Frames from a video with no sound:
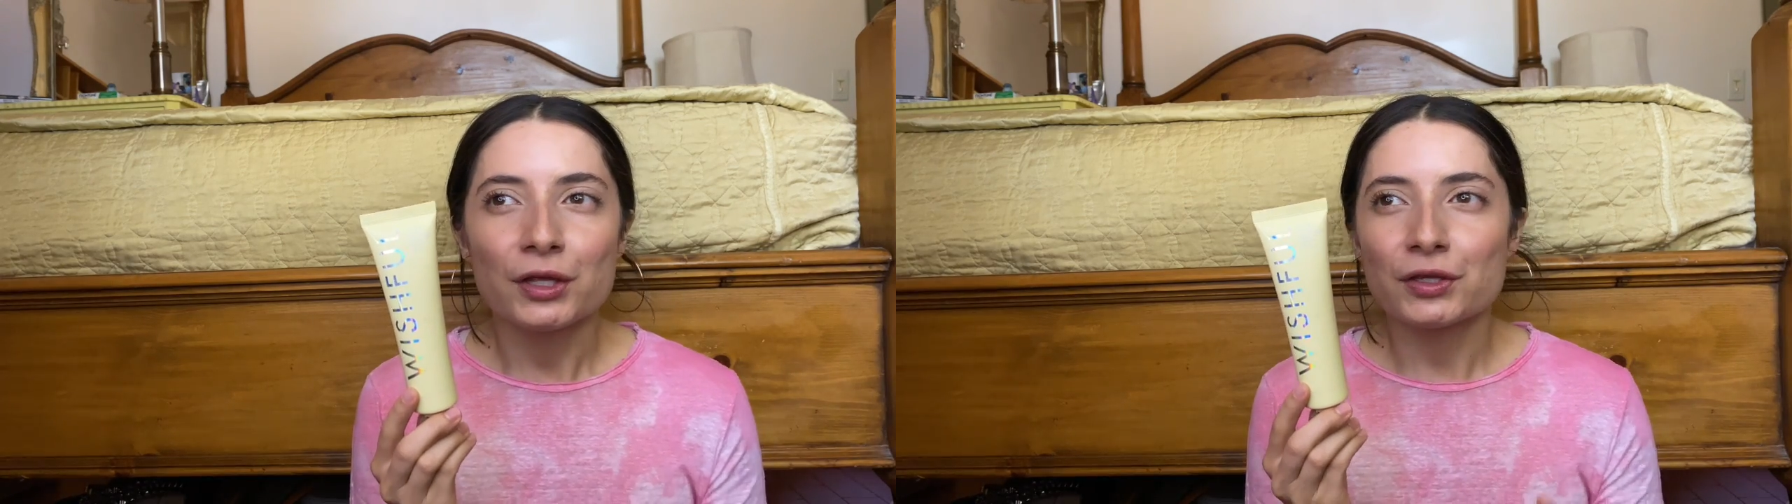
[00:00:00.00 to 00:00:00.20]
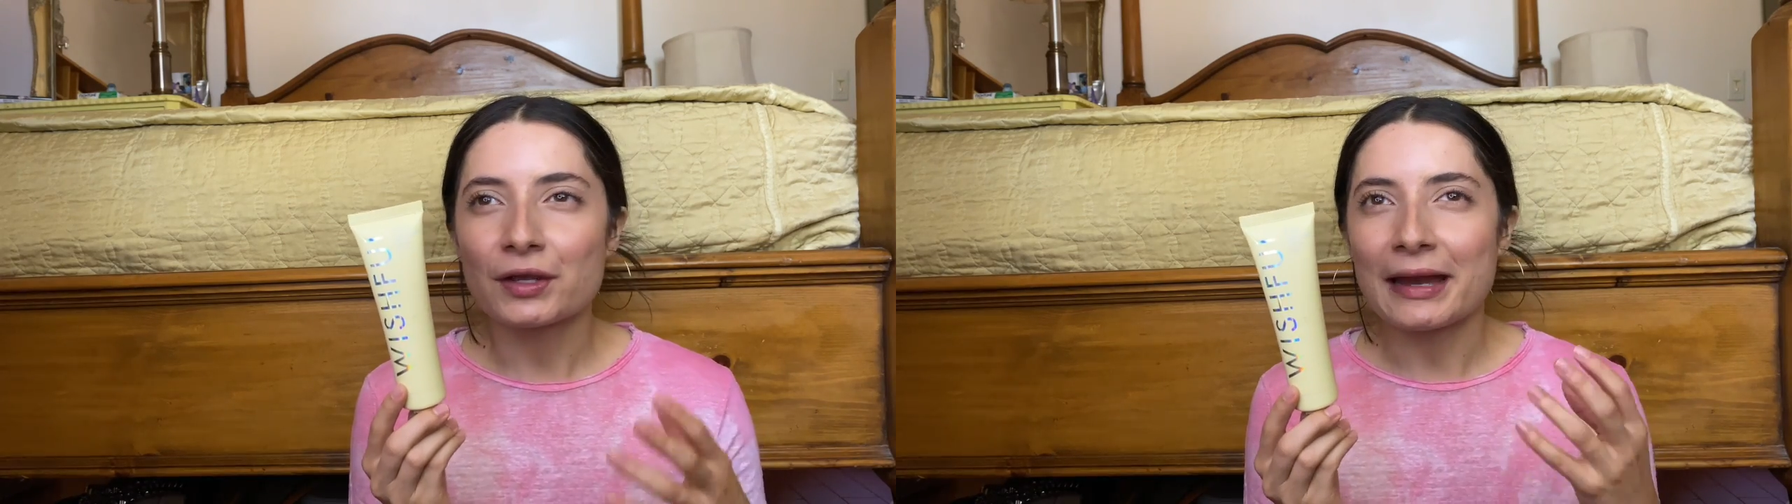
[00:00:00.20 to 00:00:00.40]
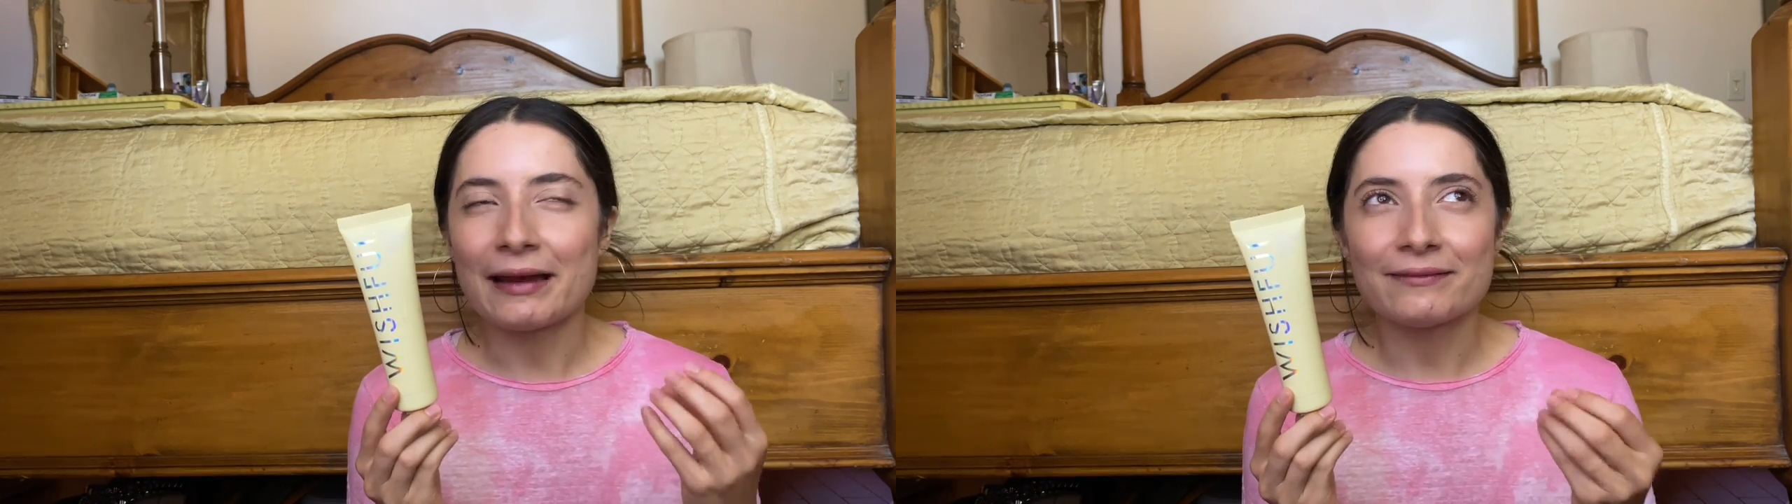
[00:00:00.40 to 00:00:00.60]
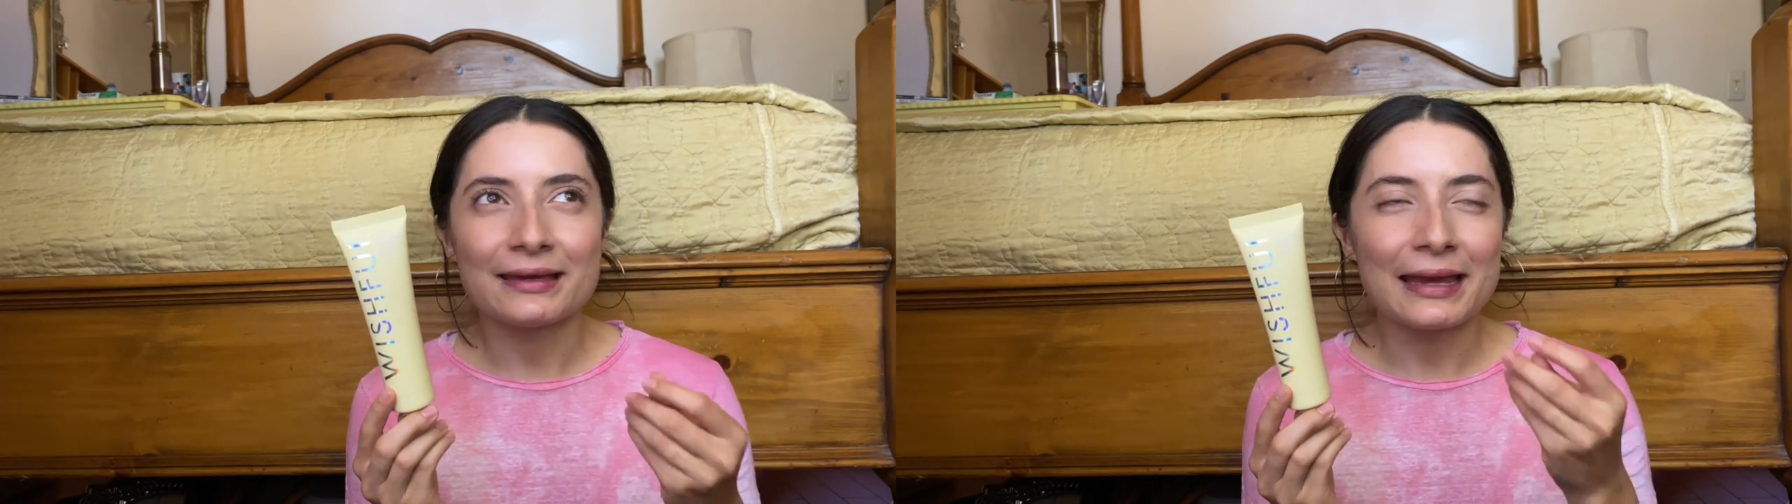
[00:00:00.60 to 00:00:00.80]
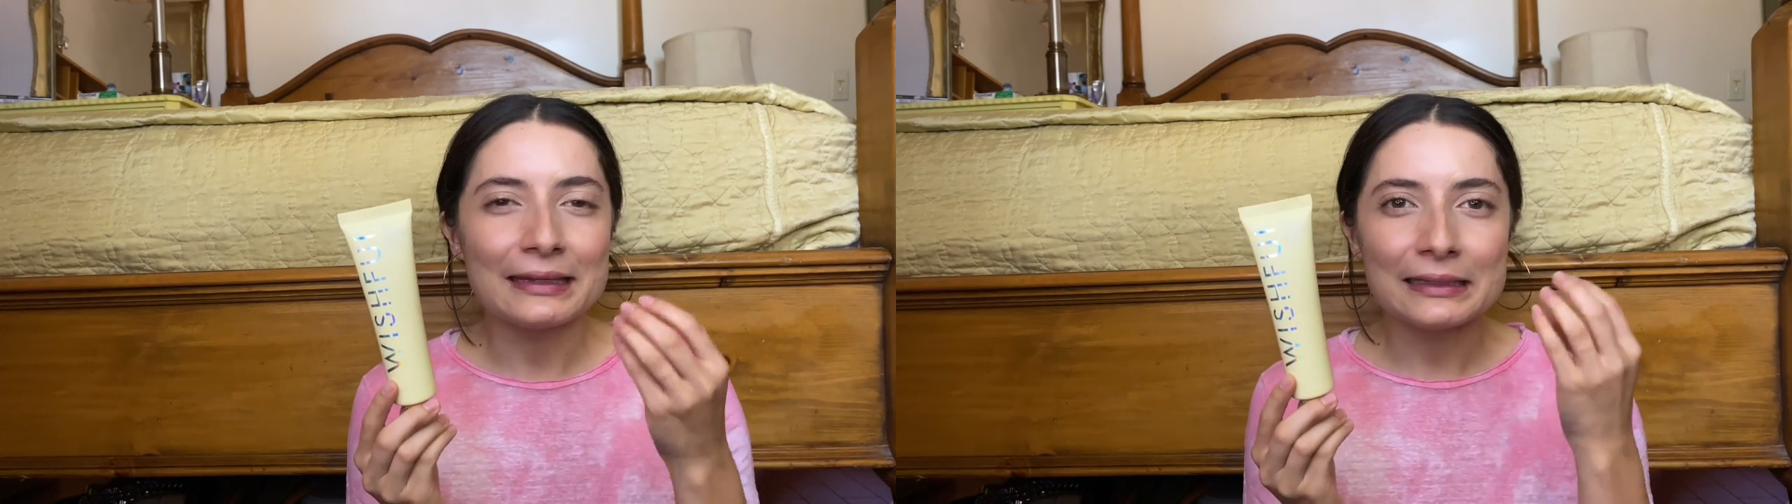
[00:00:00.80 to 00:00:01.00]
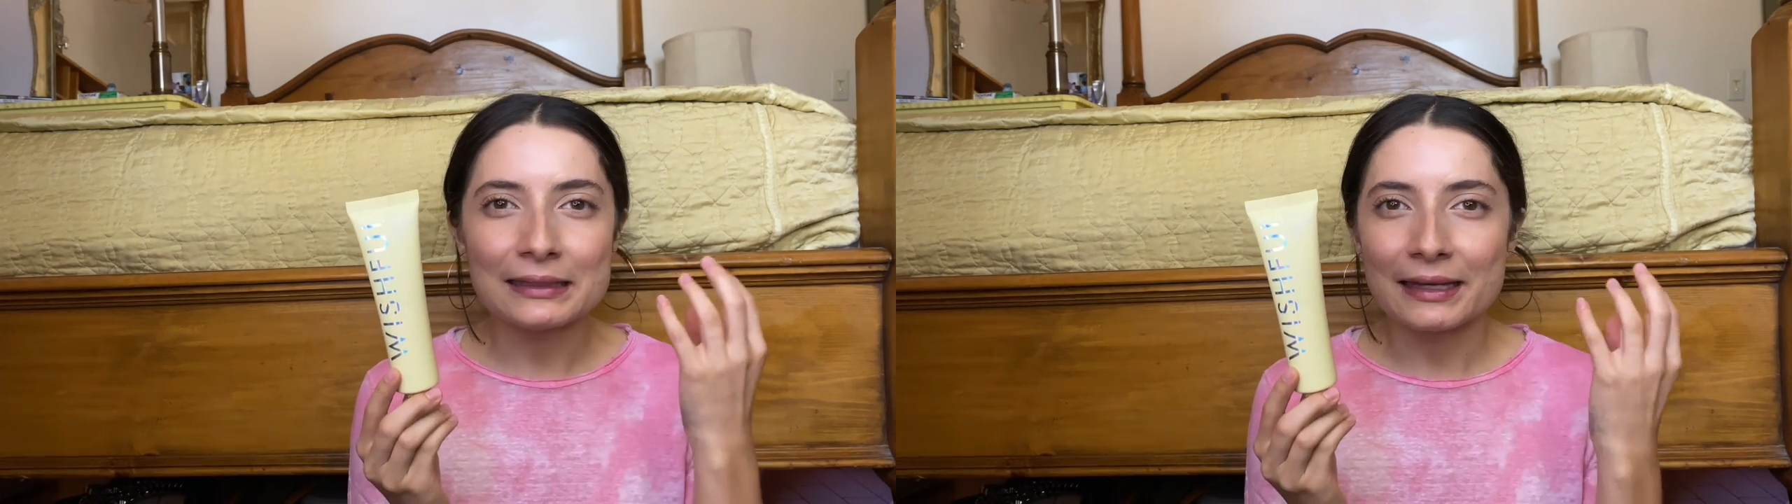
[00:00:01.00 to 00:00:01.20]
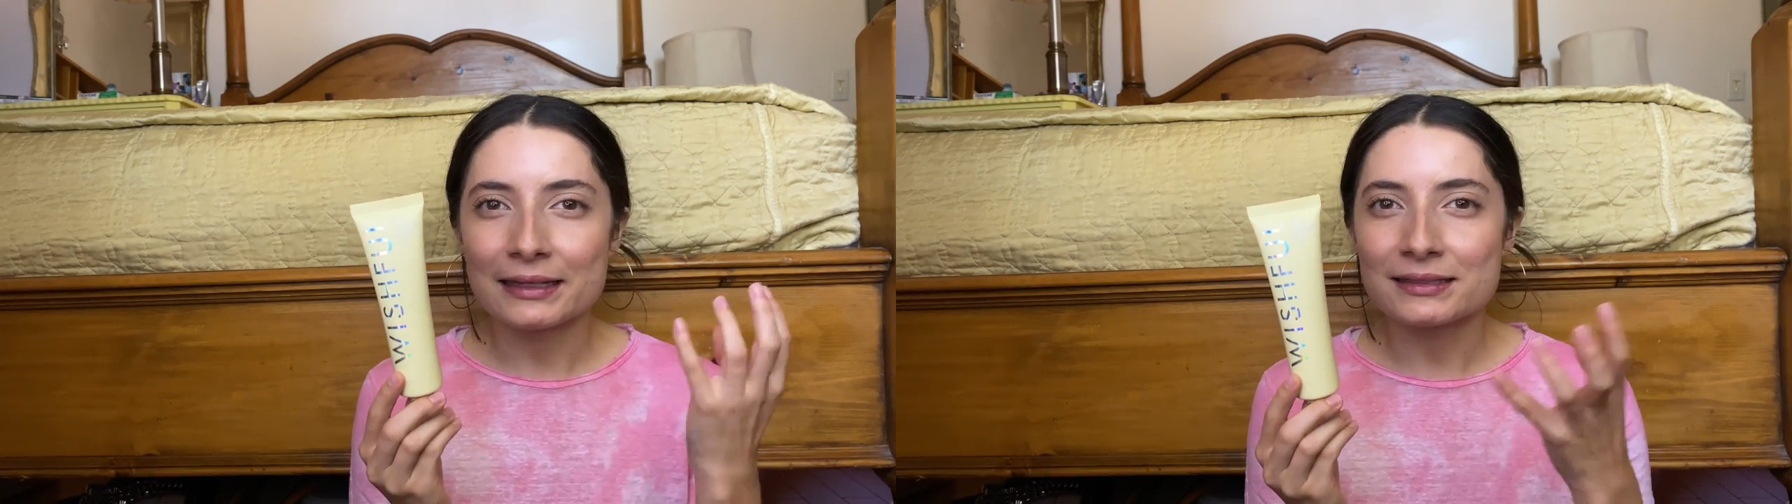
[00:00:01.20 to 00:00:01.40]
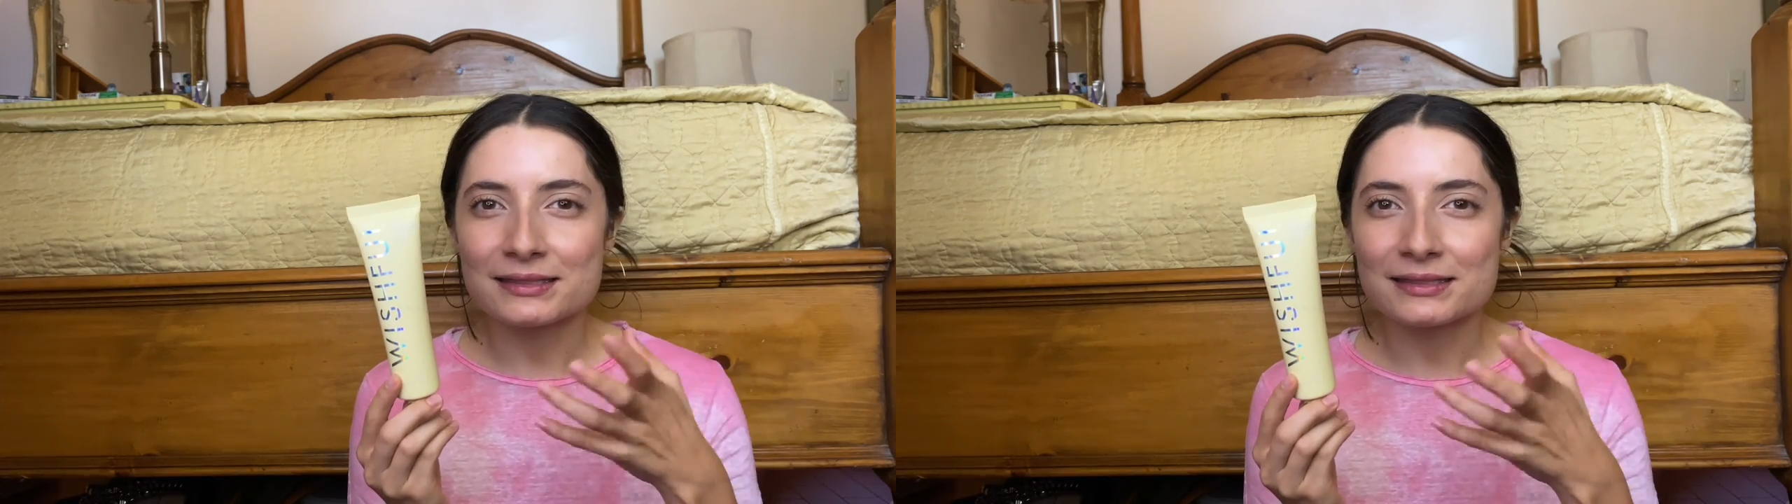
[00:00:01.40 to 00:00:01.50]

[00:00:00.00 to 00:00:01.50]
you're having any like